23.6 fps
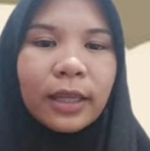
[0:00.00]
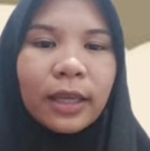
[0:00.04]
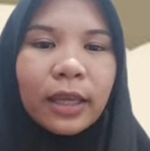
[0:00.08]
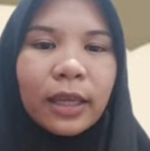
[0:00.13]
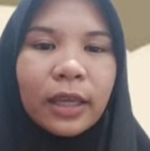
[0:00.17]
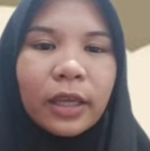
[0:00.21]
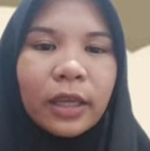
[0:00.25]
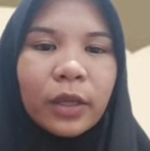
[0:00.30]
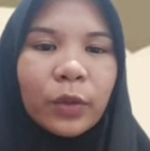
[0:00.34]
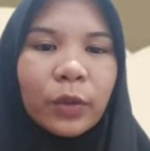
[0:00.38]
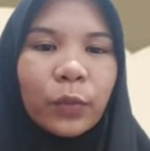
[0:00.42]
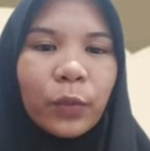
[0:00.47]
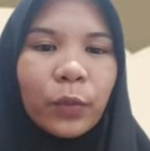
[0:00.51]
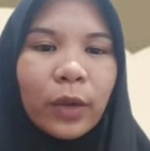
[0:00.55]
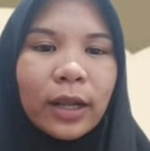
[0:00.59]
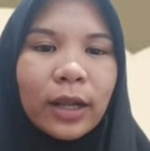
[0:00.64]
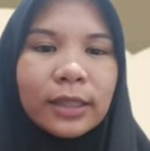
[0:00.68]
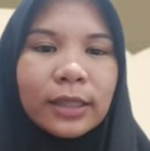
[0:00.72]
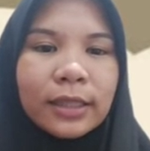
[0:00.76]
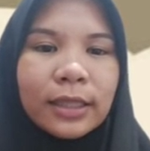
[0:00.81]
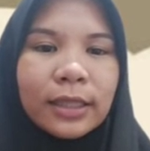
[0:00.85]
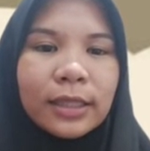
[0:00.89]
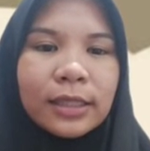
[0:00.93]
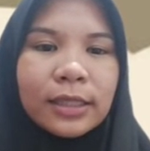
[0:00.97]
In while
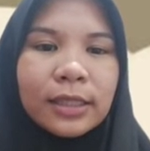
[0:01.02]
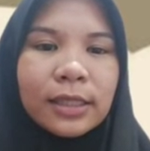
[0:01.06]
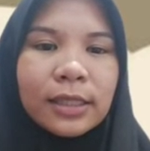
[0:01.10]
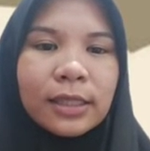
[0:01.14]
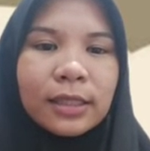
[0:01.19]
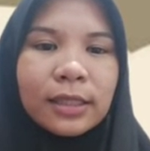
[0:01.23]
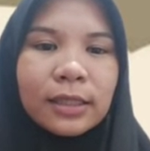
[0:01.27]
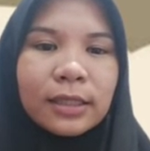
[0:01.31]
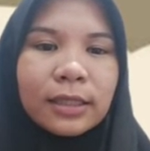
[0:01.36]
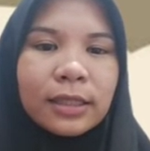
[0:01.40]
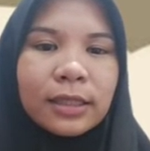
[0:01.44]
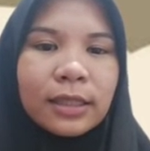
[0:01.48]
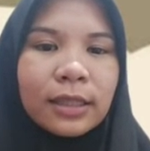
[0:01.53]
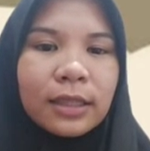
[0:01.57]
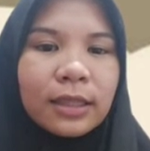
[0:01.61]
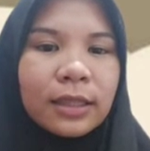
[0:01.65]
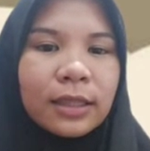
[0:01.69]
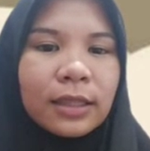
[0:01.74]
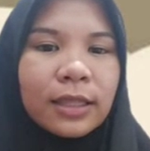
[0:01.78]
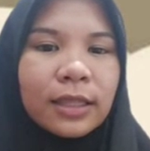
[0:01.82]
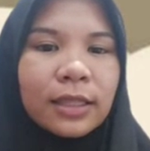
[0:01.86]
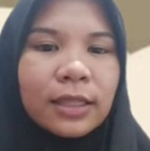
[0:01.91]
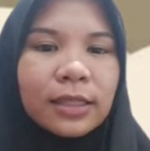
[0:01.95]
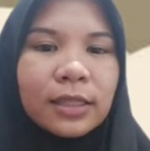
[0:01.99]
teaching, the
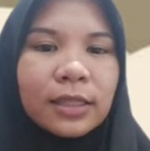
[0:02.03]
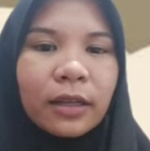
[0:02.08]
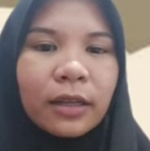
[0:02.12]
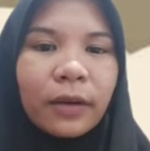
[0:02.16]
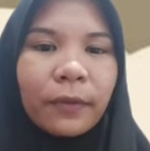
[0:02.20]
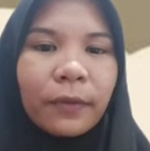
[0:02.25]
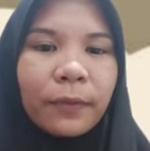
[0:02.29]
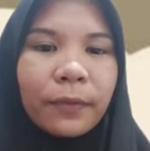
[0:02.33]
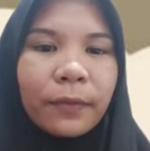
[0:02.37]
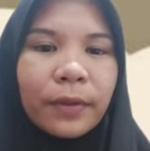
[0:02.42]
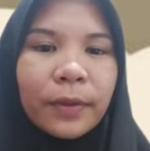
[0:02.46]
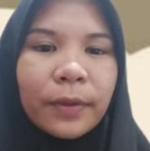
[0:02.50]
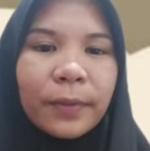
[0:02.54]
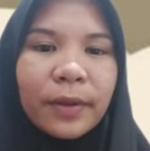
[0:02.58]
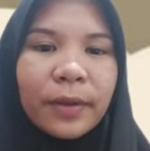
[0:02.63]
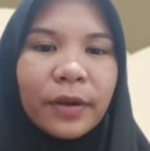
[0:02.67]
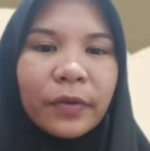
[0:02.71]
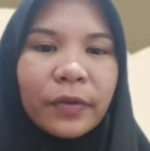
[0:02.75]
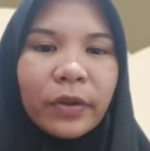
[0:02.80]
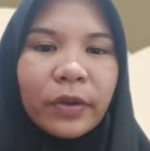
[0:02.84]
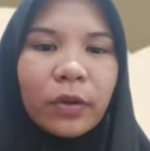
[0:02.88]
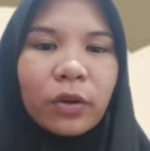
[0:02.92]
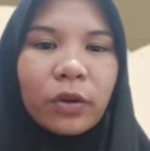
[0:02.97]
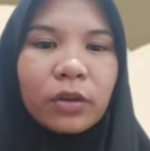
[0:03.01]
teacher primary
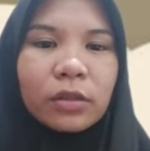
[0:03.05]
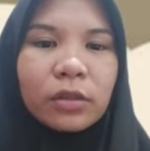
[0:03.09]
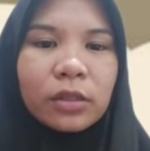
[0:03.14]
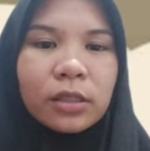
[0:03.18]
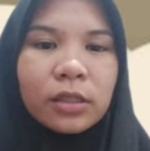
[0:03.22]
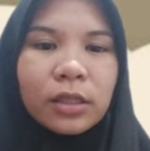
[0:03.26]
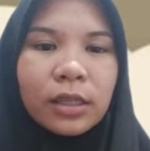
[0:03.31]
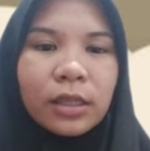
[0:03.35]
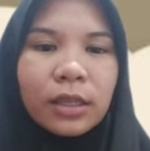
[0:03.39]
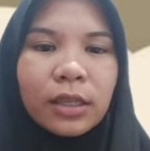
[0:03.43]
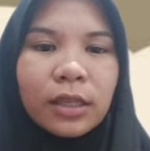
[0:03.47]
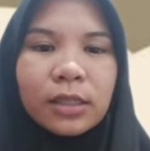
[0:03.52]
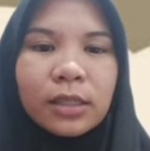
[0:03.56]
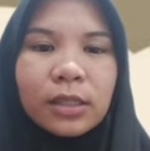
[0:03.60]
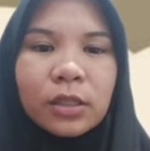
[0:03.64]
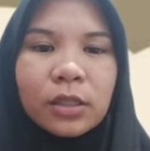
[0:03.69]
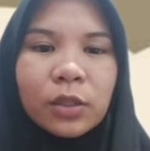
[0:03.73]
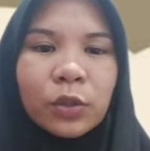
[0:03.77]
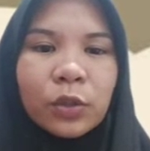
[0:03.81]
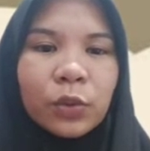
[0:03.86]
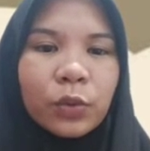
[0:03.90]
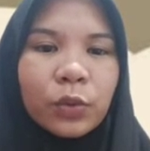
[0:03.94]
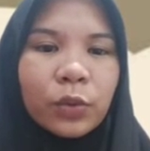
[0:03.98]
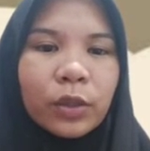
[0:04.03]
goal is
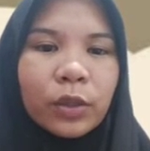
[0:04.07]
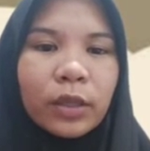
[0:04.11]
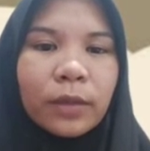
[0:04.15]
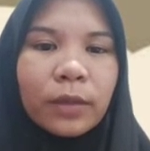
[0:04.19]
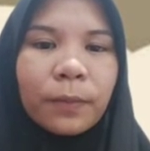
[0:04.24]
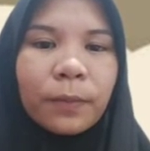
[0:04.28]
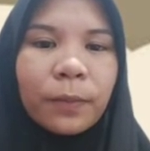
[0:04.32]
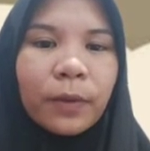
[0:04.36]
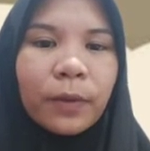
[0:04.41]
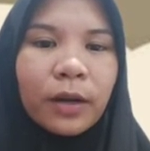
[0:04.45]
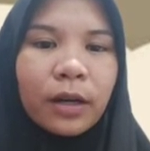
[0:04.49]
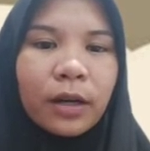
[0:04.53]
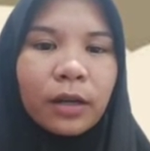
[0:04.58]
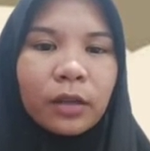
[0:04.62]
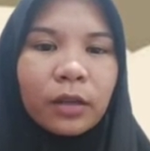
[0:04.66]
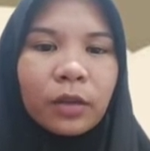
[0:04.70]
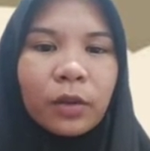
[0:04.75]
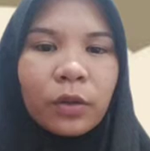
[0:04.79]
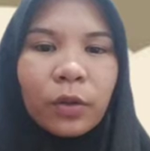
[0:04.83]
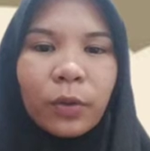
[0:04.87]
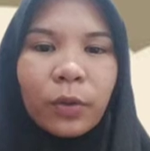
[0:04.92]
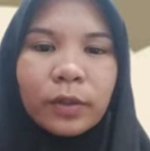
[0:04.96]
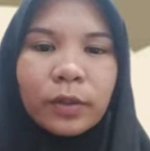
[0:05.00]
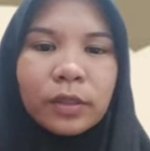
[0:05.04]
to impart
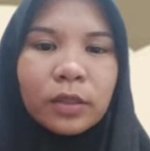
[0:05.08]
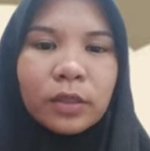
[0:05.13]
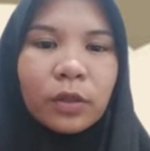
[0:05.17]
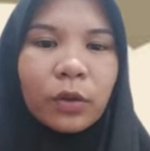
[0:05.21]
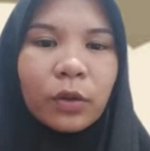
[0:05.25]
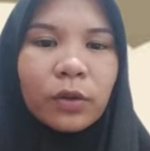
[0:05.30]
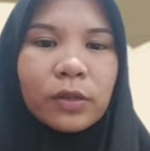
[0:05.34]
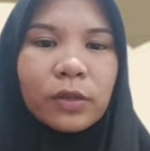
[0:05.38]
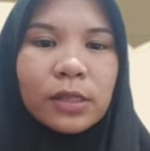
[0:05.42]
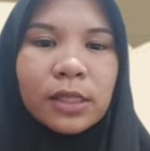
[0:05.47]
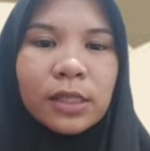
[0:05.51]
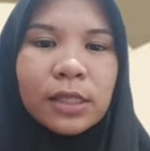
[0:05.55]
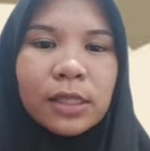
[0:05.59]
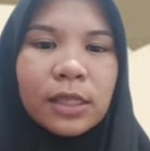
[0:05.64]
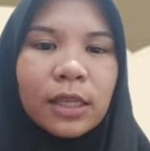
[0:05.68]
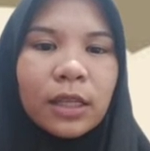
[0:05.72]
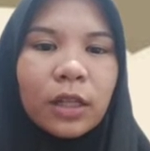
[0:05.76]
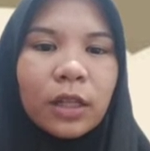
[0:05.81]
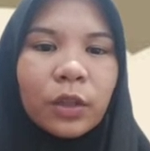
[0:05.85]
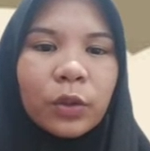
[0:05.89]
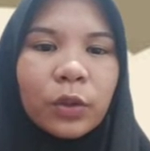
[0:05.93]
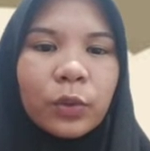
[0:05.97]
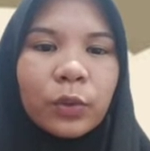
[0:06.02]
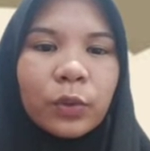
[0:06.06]
knowledge or skill
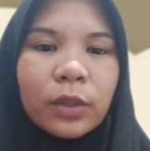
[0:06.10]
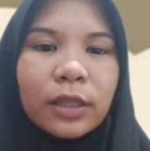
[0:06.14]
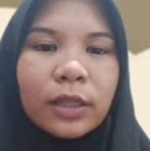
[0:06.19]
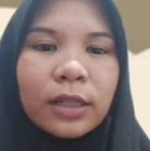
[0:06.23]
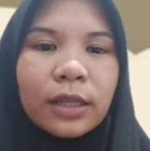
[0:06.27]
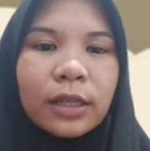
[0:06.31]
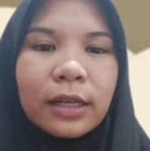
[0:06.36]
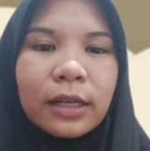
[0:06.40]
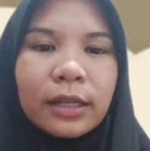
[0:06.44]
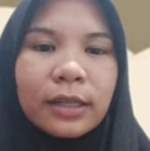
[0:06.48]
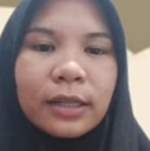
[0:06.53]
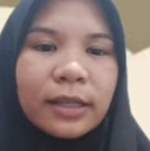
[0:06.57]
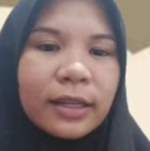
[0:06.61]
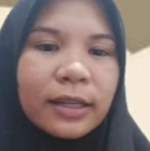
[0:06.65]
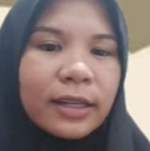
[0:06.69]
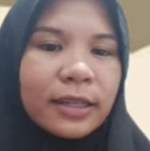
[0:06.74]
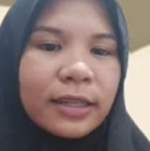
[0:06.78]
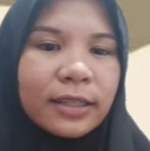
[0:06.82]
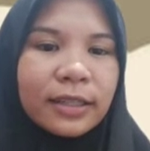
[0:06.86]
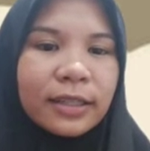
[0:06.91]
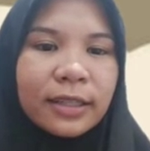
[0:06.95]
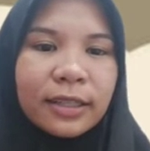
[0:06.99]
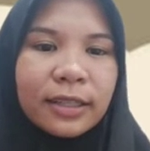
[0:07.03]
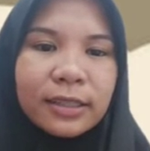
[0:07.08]
to the
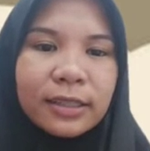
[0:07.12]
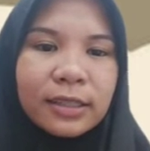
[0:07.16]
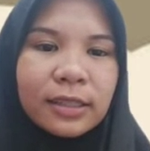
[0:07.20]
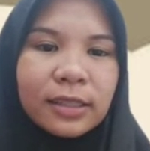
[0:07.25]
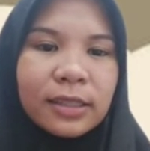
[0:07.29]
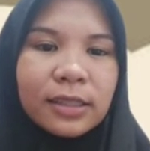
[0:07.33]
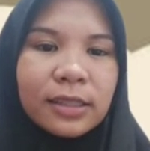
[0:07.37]
learners